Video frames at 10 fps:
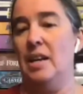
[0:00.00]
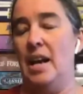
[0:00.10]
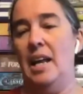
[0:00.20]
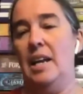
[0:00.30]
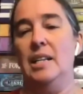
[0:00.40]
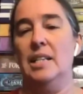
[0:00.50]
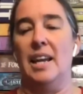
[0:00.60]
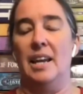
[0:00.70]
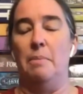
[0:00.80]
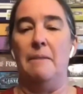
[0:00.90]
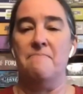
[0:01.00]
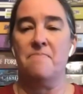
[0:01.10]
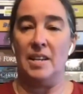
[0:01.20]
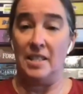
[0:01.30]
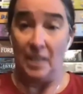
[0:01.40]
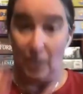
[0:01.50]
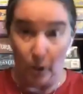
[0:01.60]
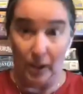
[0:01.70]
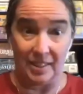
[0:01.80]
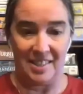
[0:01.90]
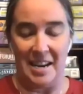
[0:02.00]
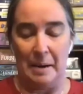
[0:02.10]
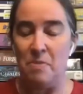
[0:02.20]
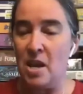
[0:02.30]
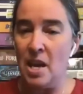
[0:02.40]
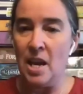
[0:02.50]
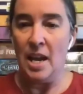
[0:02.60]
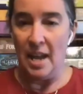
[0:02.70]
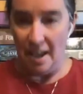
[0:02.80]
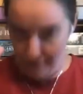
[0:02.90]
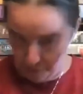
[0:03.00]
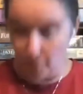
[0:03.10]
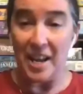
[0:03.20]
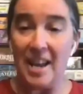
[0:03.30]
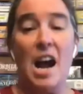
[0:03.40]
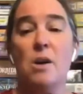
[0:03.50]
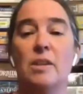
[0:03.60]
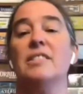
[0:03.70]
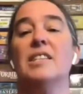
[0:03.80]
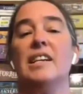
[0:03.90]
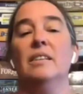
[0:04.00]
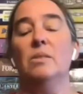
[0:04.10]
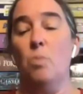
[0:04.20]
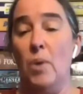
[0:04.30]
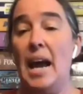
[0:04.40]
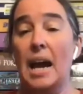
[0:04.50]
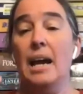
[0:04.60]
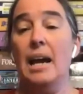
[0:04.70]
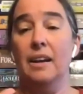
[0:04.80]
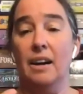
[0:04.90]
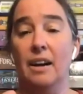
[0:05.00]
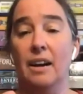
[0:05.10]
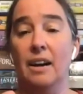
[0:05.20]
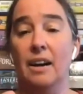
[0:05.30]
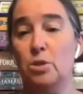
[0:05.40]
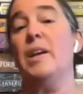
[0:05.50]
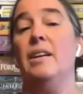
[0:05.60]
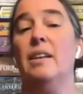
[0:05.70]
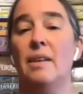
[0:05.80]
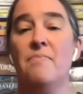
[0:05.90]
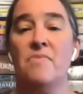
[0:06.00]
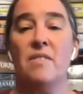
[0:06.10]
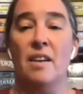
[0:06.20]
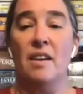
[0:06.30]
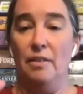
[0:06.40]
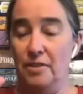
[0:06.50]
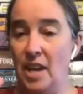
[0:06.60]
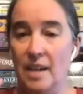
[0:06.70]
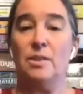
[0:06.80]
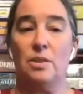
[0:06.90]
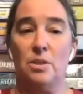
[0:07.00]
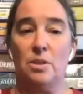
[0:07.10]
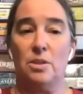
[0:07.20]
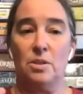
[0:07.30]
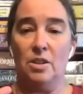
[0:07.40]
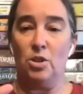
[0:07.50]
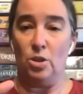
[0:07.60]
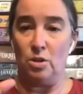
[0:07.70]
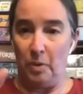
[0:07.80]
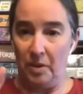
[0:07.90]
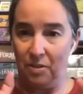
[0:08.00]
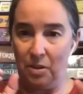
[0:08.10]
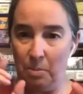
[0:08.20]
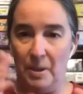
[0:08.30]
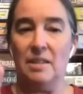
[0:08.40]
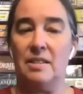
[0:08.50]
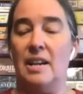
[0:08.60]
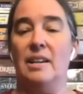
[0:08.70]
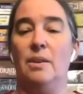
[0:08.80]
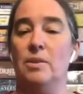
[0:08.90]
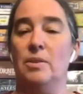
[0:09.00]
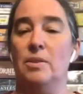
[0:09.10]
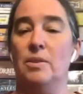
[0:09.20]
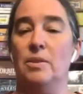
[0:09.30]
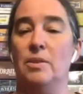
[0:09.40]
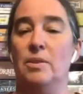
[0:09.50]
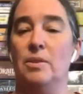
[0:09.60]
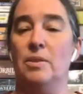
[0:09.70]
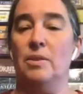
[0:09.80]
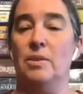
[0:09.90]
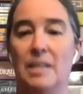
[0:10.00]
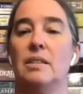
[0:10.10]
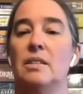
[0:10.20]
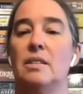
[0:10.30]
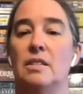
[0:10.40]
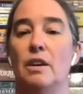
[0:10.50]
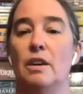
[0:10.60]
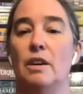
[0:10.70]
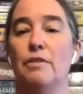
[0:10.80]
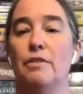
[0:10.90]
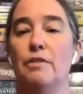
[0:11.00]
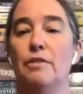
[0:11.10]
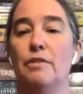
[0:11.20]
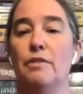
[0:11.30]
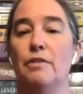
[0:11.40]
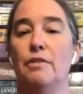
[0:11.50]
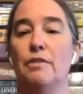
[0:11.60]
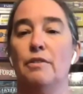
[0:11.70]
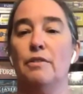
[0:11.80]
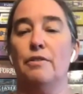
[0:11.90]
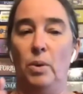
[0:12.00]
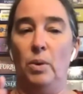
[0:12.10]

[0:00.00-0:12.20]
and I handed it to Amy. And I said, look at this thing. And 48 hours later, we had a full suite of tests just with the base styles and some basic stuff that we were